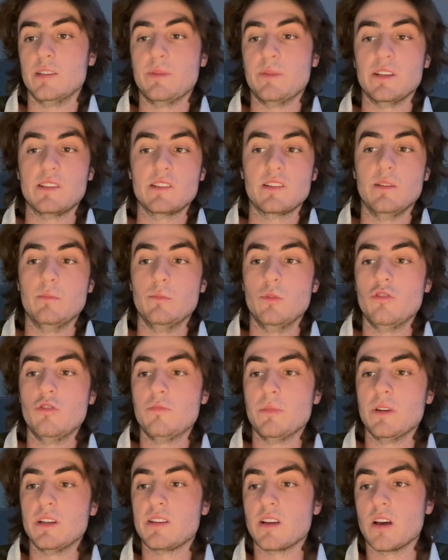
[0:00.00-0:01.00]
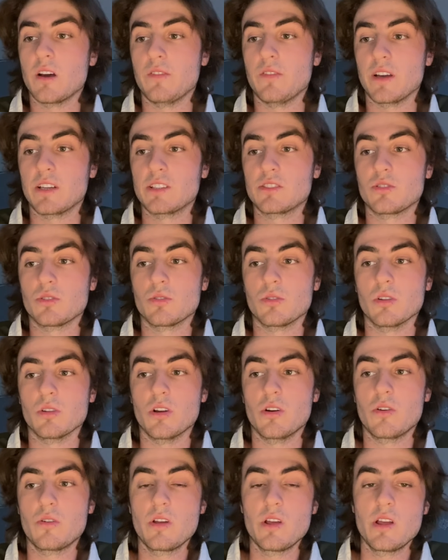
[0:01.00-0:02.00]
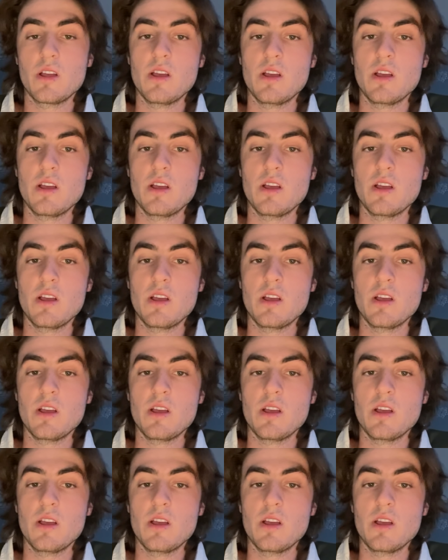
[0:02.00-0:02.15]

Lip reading: basically movement of external load.